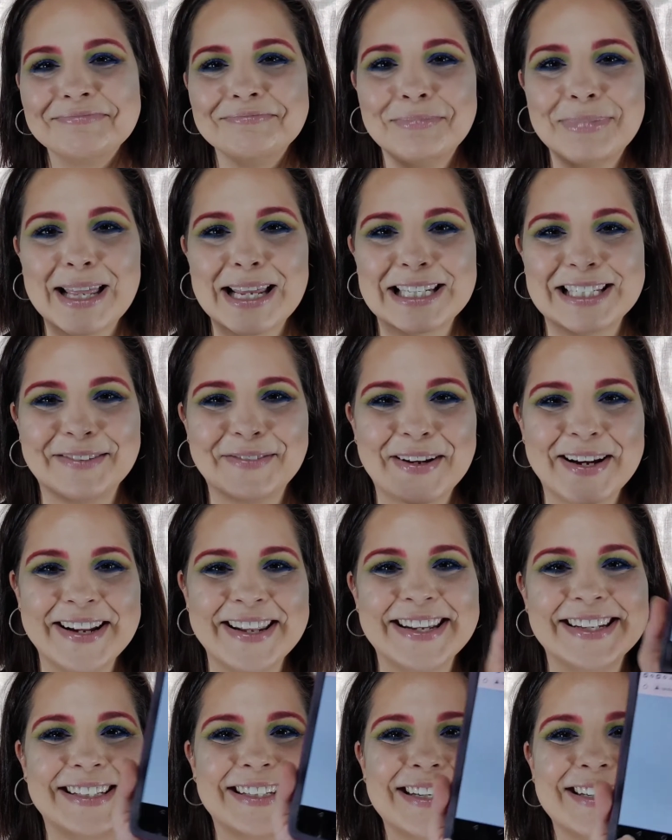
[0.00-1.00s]
But that's the fun of
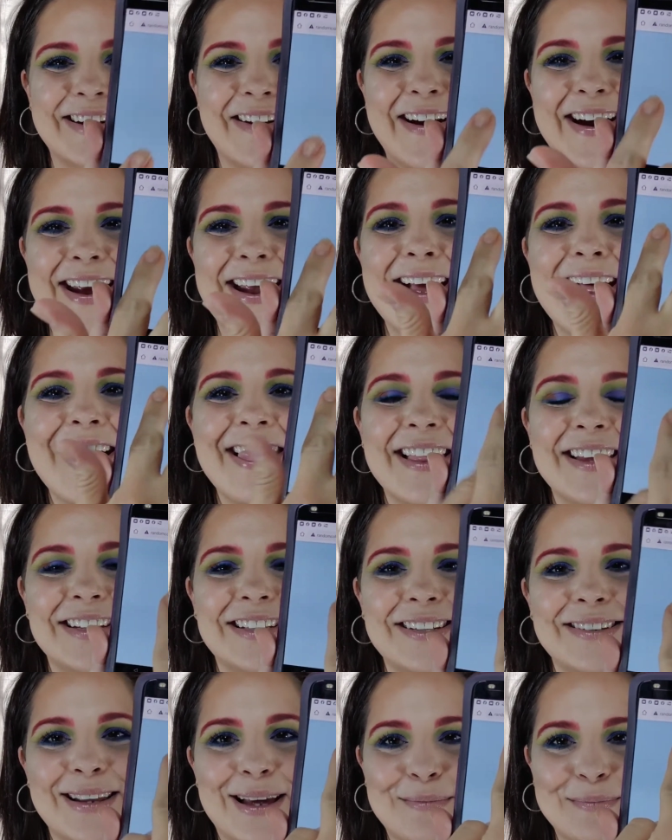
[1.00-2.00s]
this. It's all right. Let's
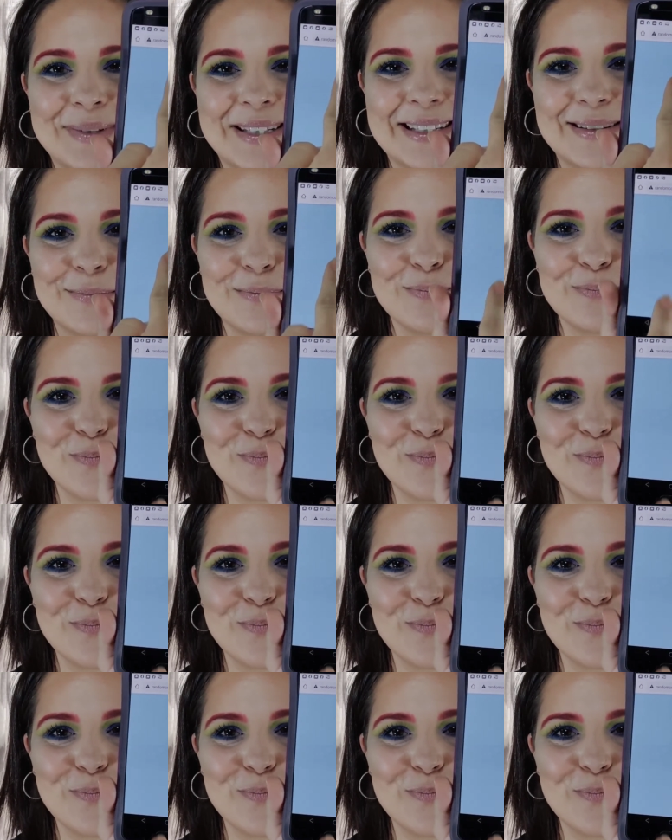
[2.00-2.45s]
do lips.